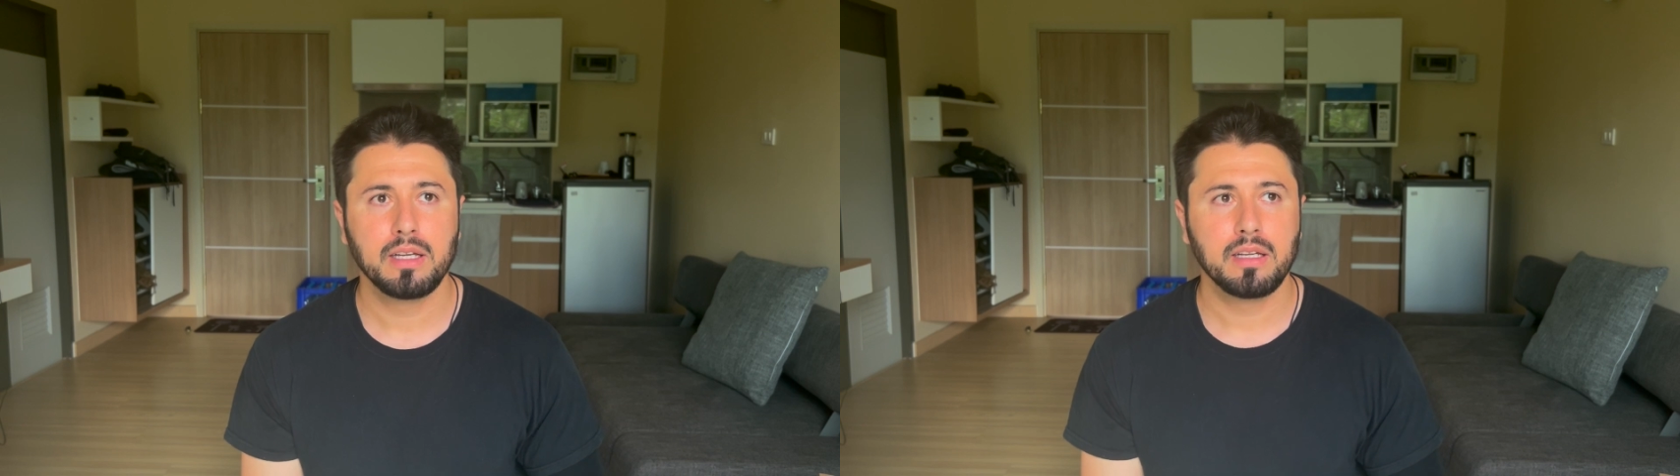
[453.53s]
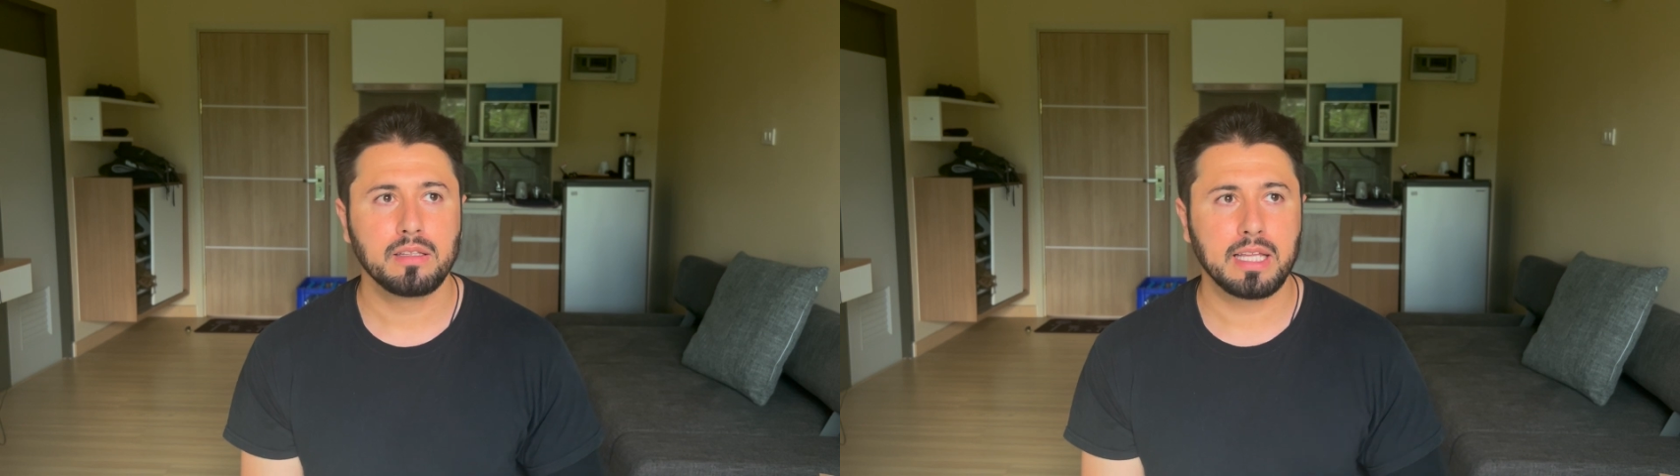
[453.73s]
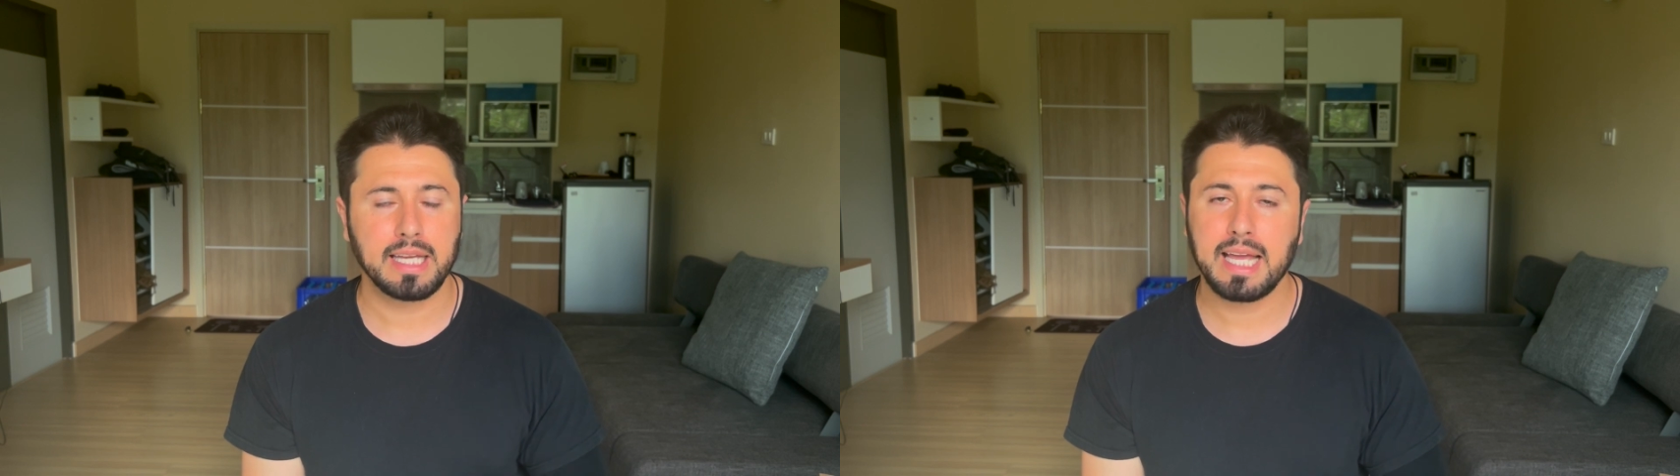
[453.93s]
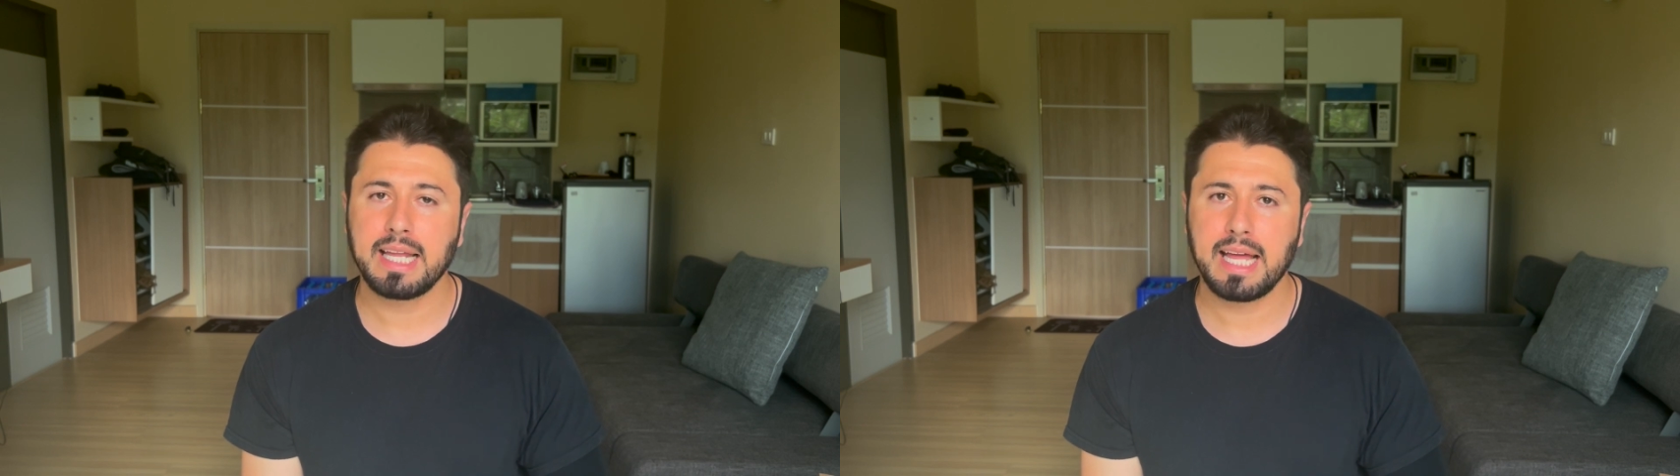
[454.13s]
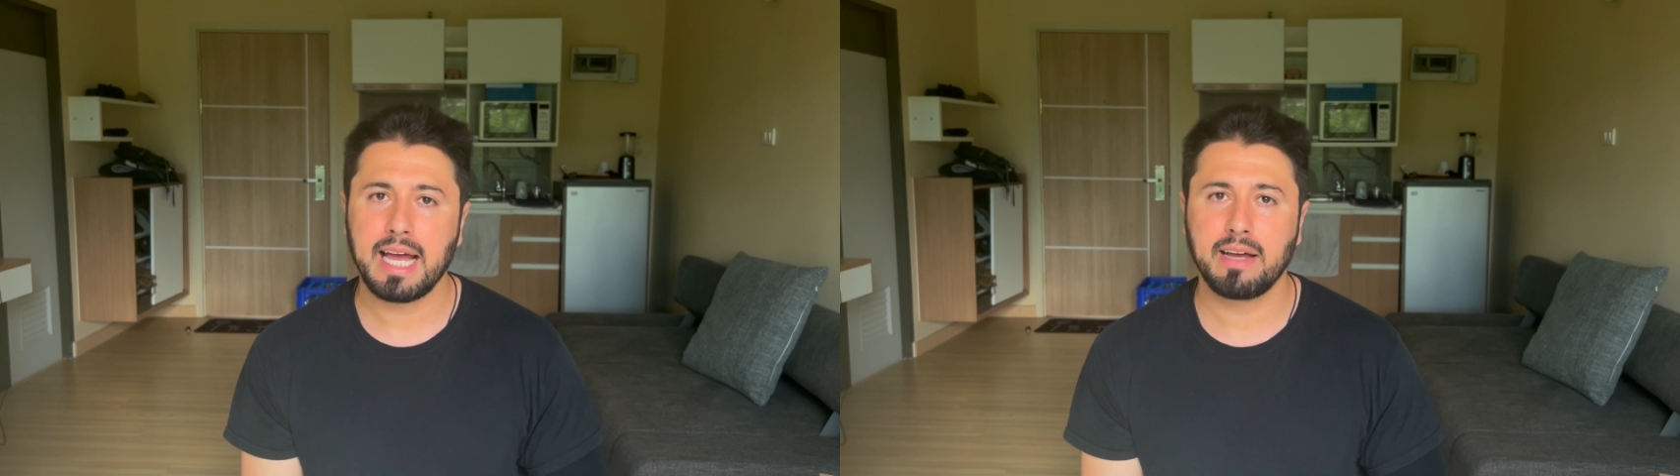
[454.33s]
they again
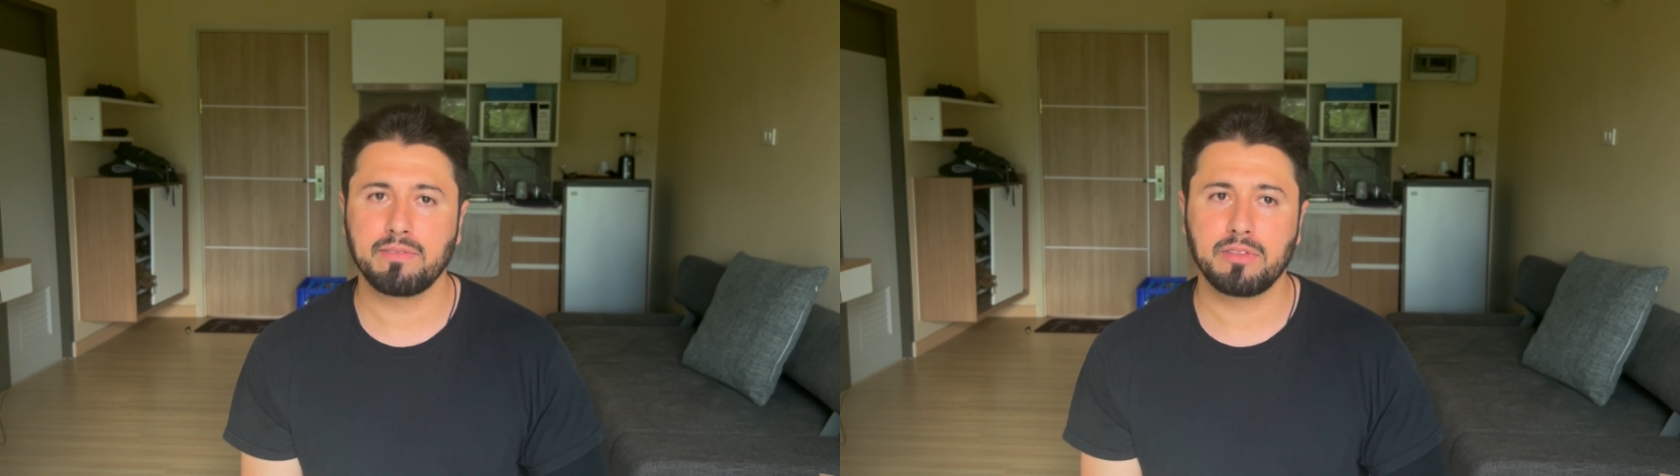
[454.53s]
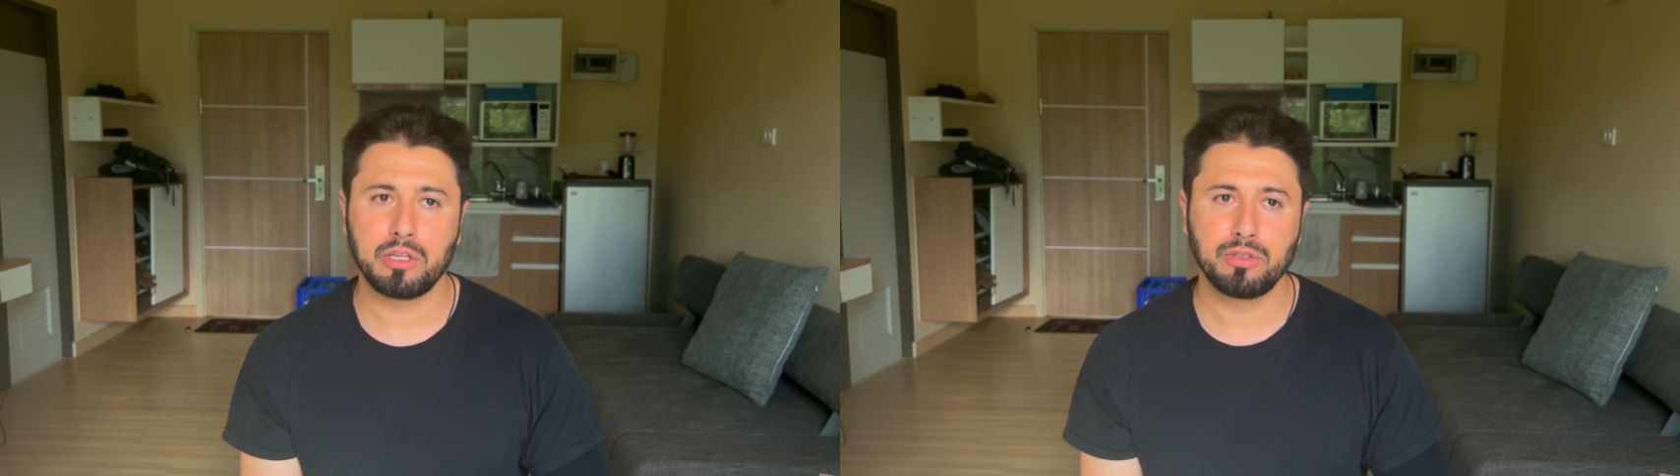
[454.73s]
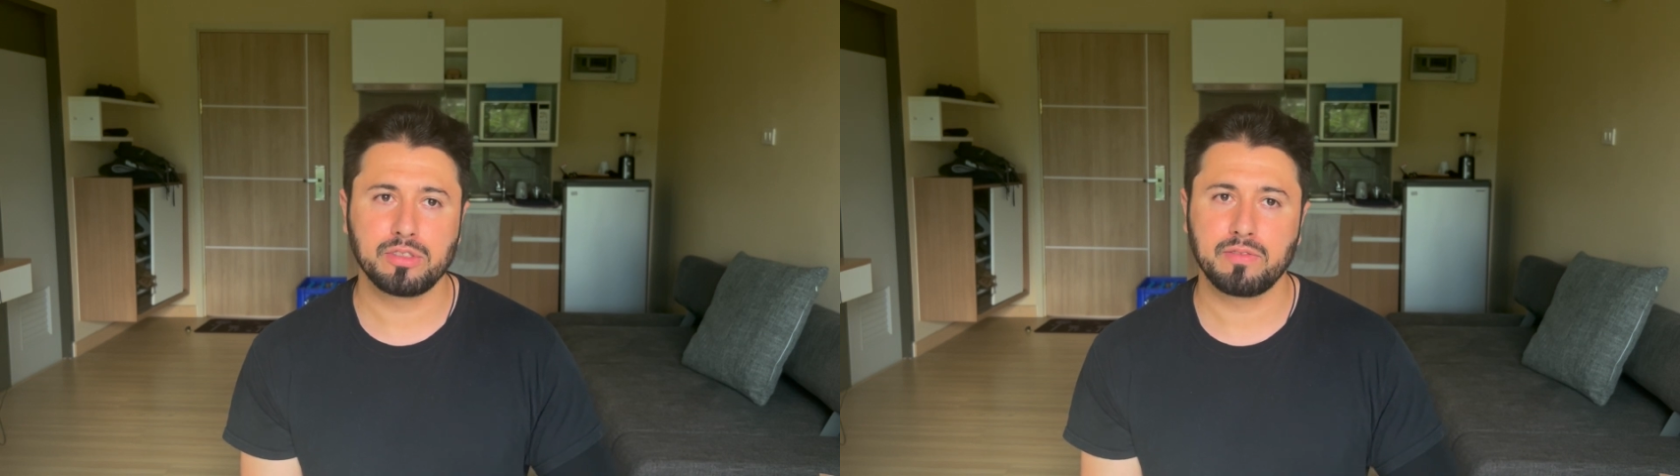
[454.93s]
have the use of